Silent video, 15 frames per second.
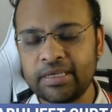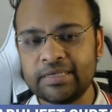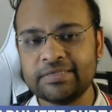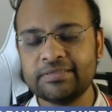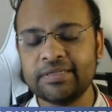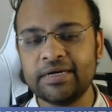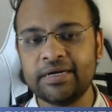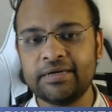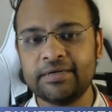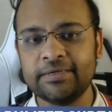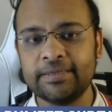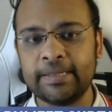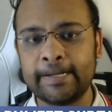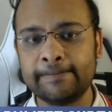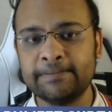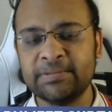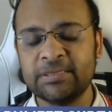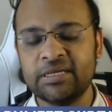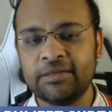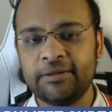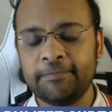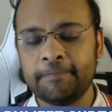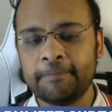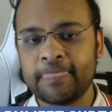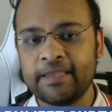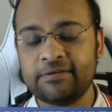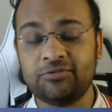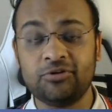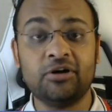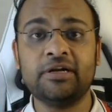is that
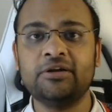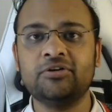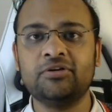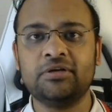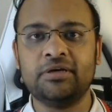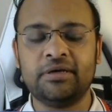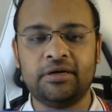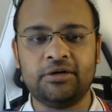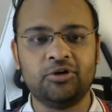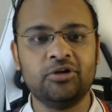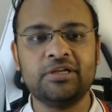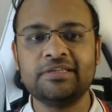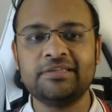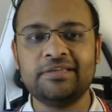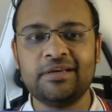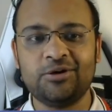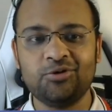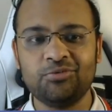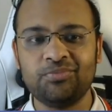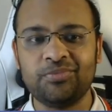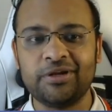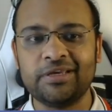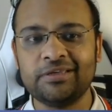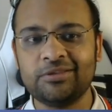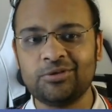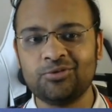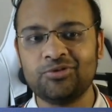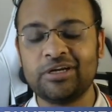it's not at all easy to break through.